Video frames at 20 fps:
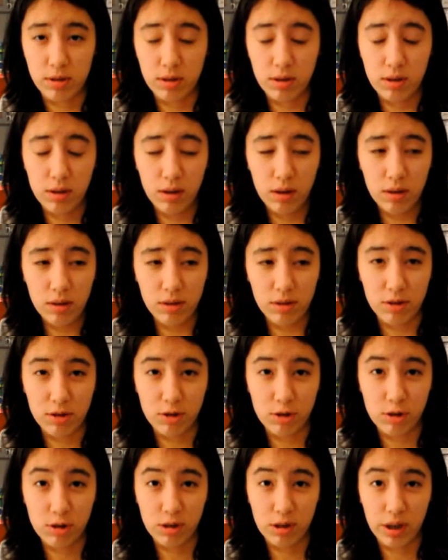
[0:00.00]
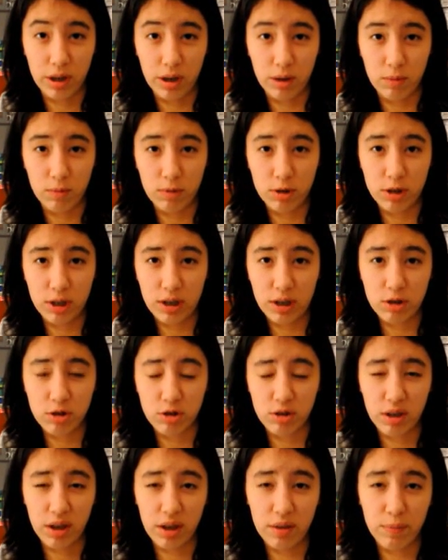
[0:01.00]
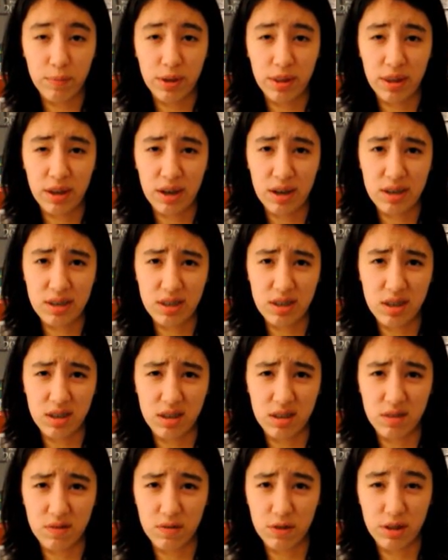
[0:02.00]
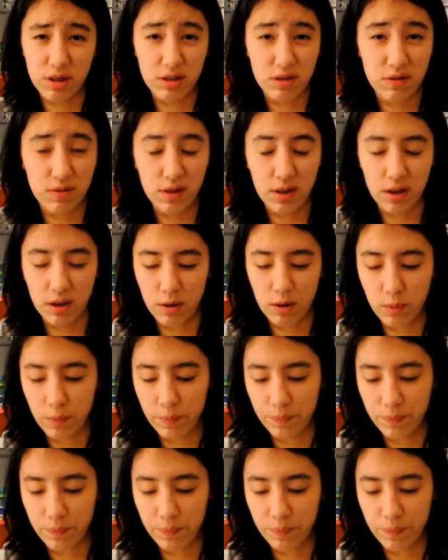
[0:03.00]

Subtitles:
in English today, which actually gave me the idea for this video.